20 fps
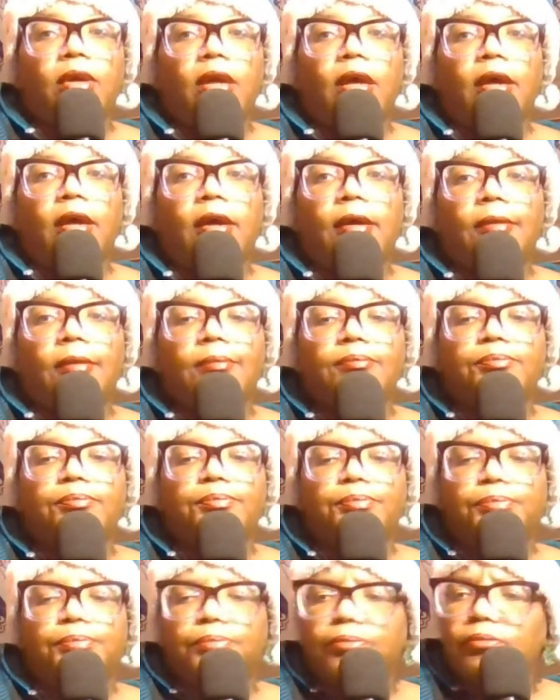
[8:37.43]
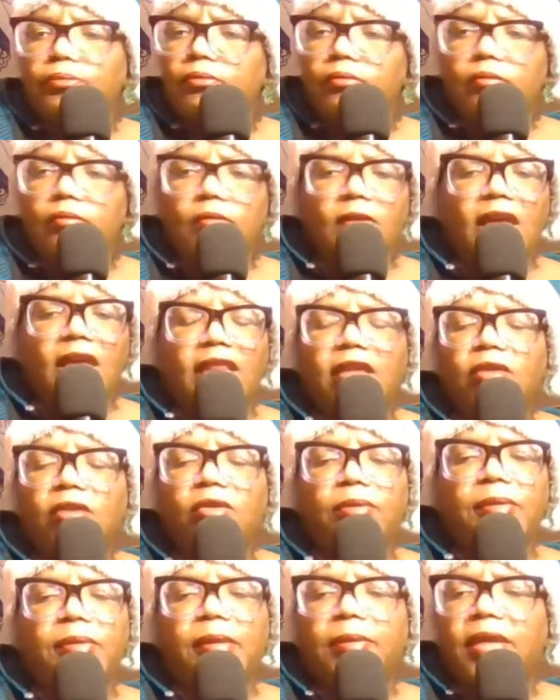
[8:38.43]
Um, I think
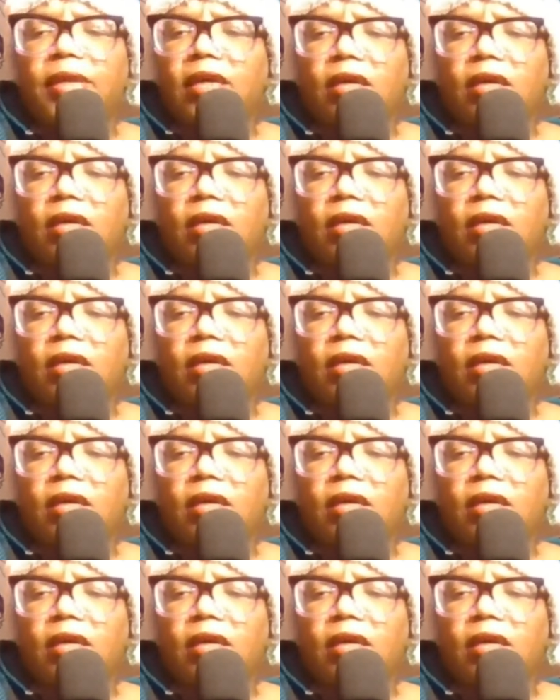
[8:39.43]
only maybe a